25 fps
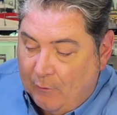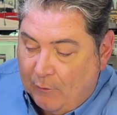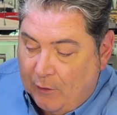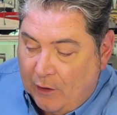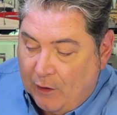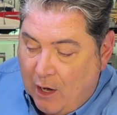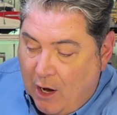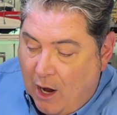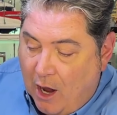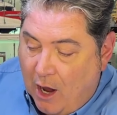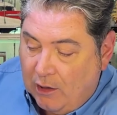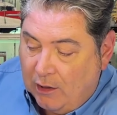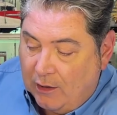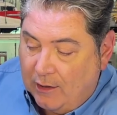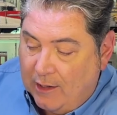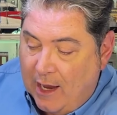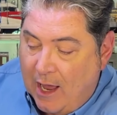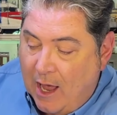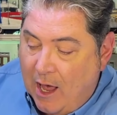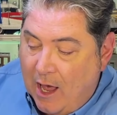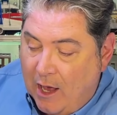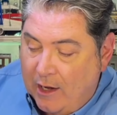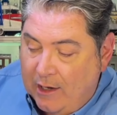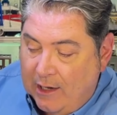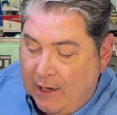
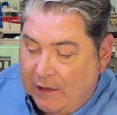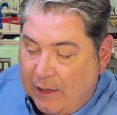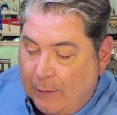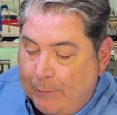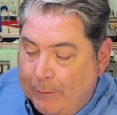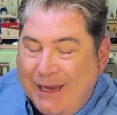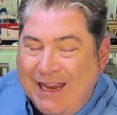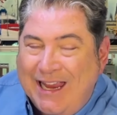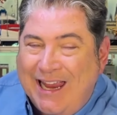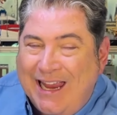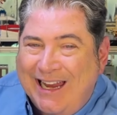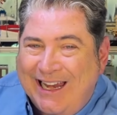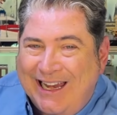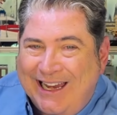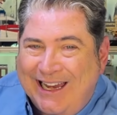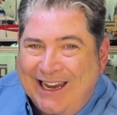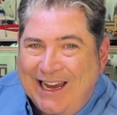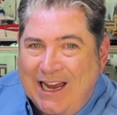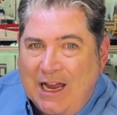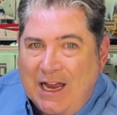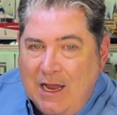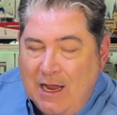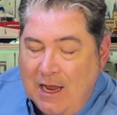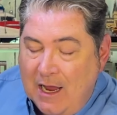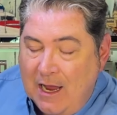colonnade at the beginning.
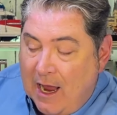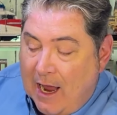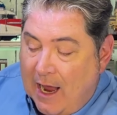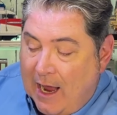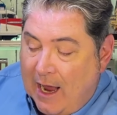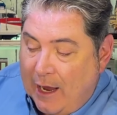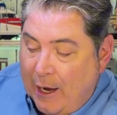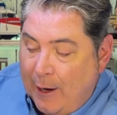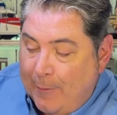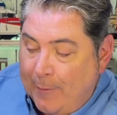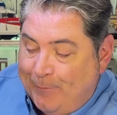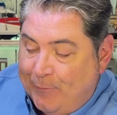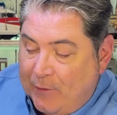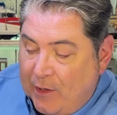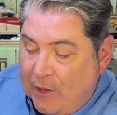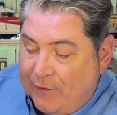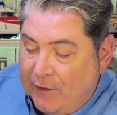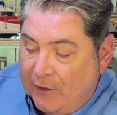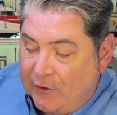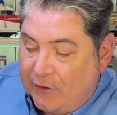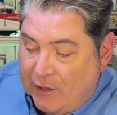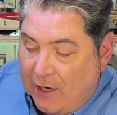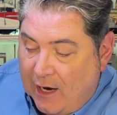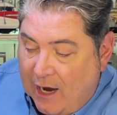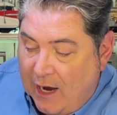The
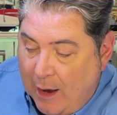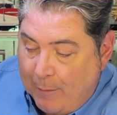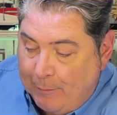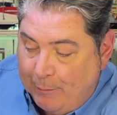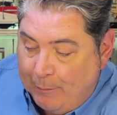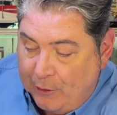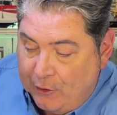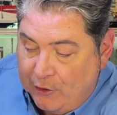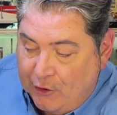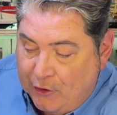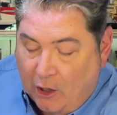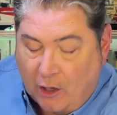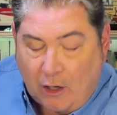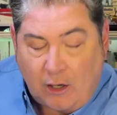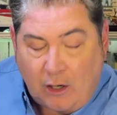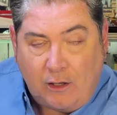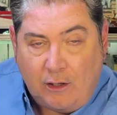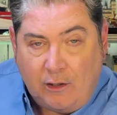top dark